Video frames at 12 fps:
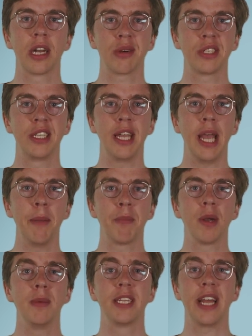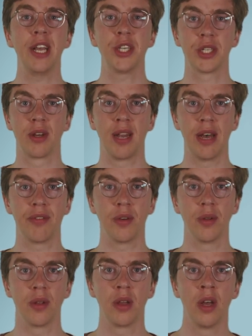there is the implementational
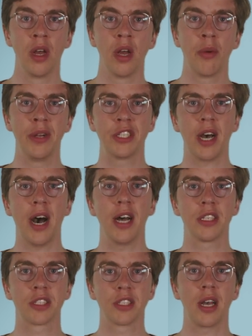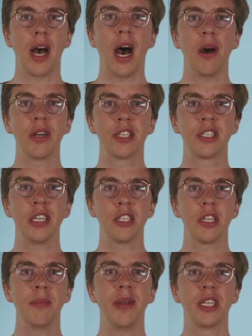level, which asks how the
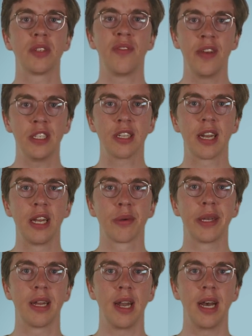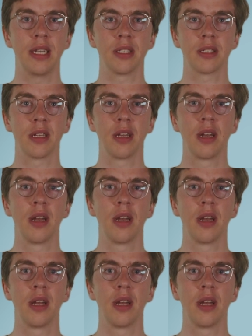system is physically realized.